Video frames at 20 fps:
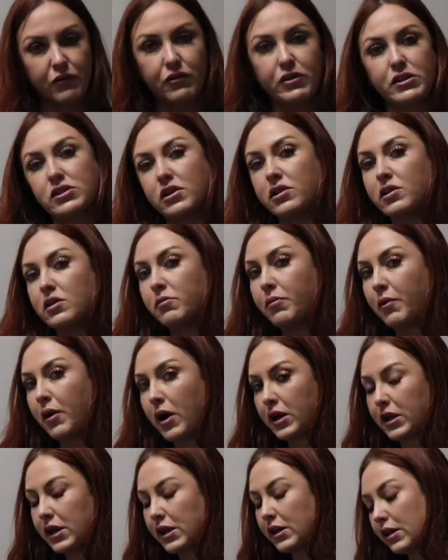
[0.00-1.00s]
if it's on the
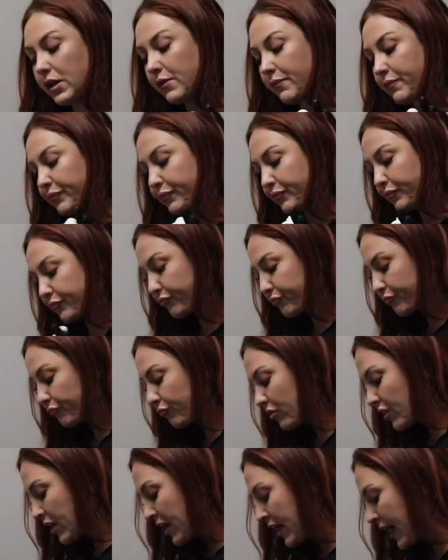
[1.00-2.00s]
body,
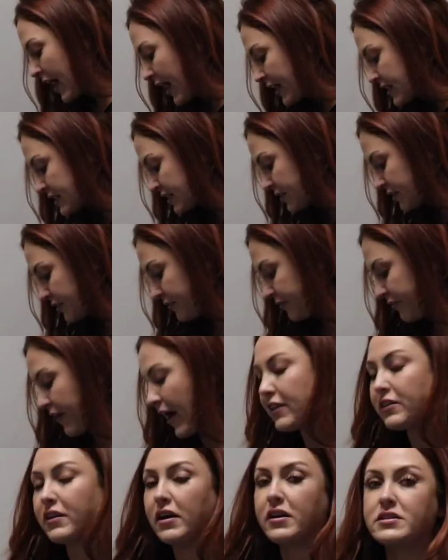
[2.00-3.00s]
it has a
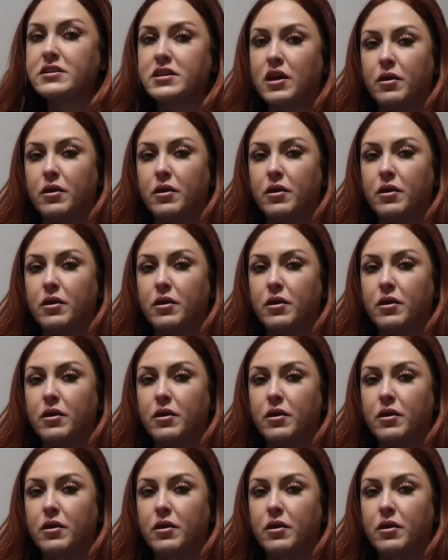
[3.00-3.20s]
fat loss